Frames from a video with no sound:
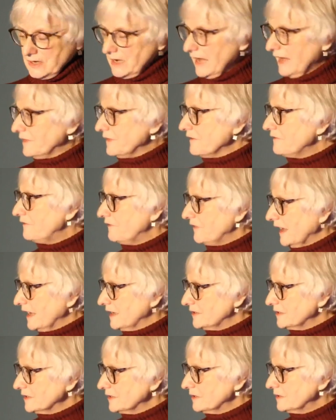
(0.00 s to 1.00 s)
and the
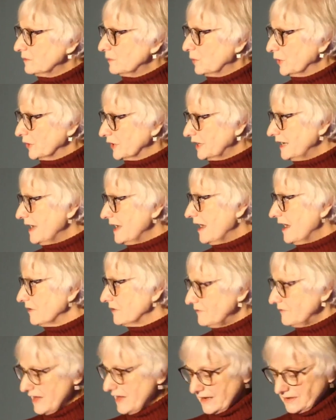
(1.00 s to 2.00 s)
fated working out
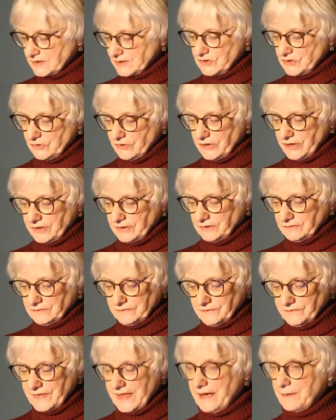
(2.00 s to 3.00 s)
of that story,
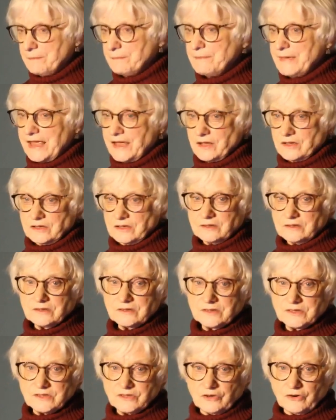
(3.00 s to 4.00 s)
that male
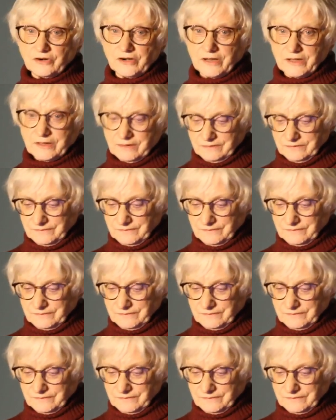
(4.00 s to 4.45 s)
story.